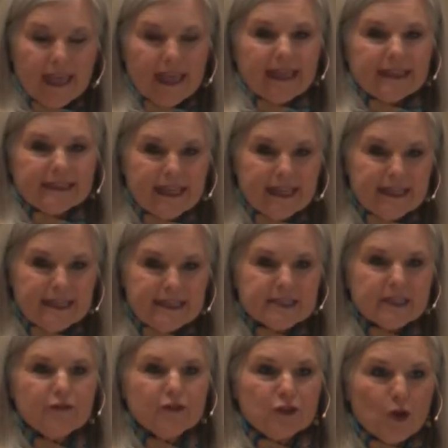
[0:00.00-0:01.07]
And ladies,
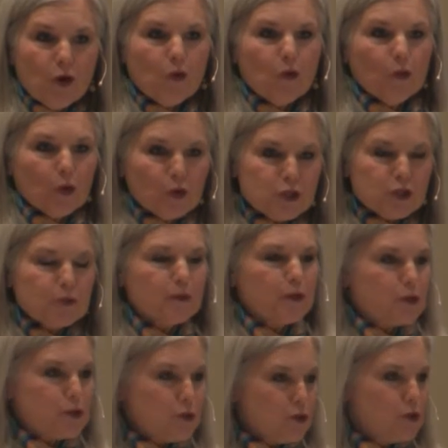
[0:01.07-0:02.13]
if you don't worship
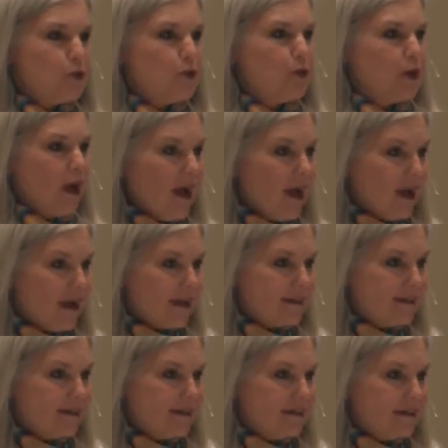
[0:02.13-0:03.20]
the true
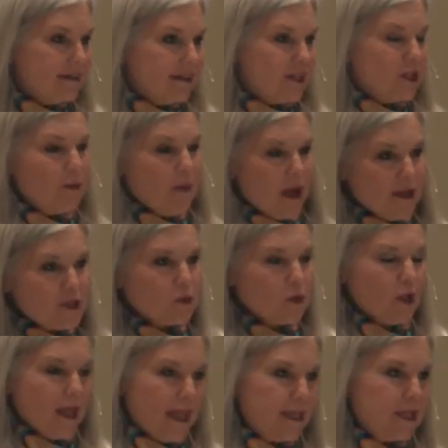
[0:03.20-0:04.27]
God, you might as
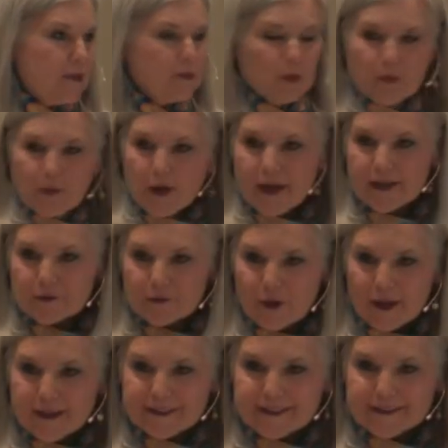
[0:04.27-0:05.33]
well hang up your praying,
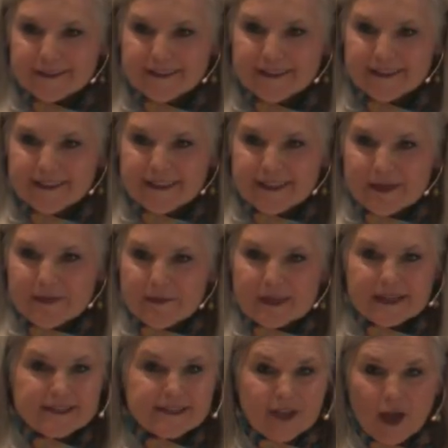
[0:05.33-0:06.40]
right?
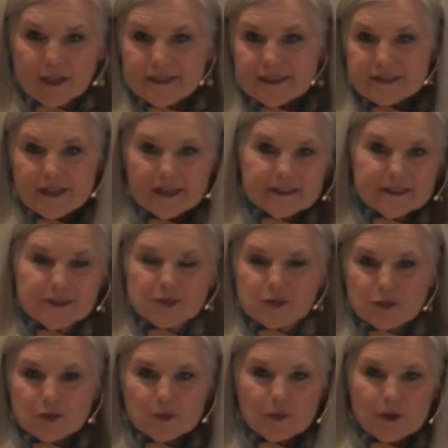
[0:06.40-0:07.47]
Because God does not listen
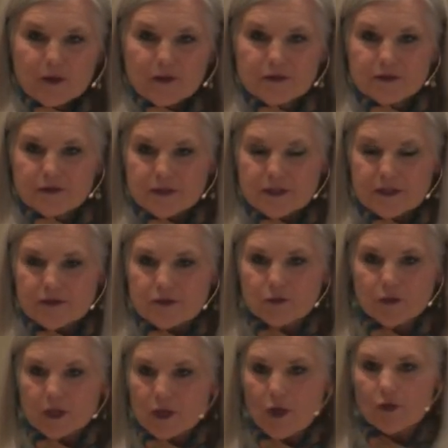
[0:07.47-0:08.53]
to the prayers of
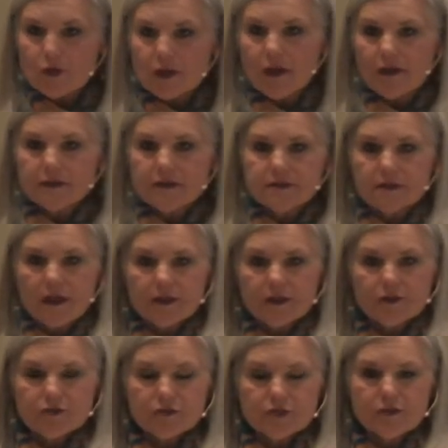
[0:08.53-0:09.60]
sinners. We know that God does not
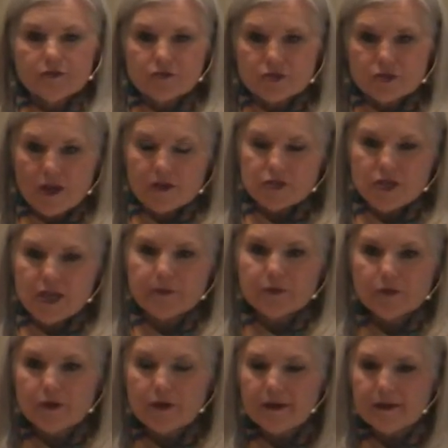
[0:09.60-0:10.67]
hear sinners, John
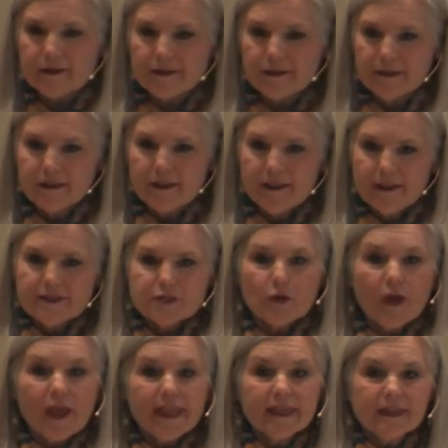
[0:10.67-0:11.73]
chapter 9. So
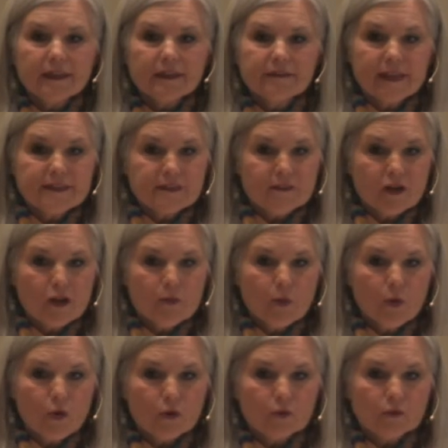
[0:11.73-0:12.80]
Hannah, that's very
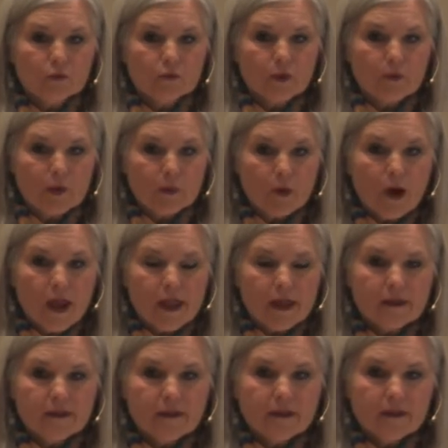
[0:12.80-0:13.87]
important. When we pray,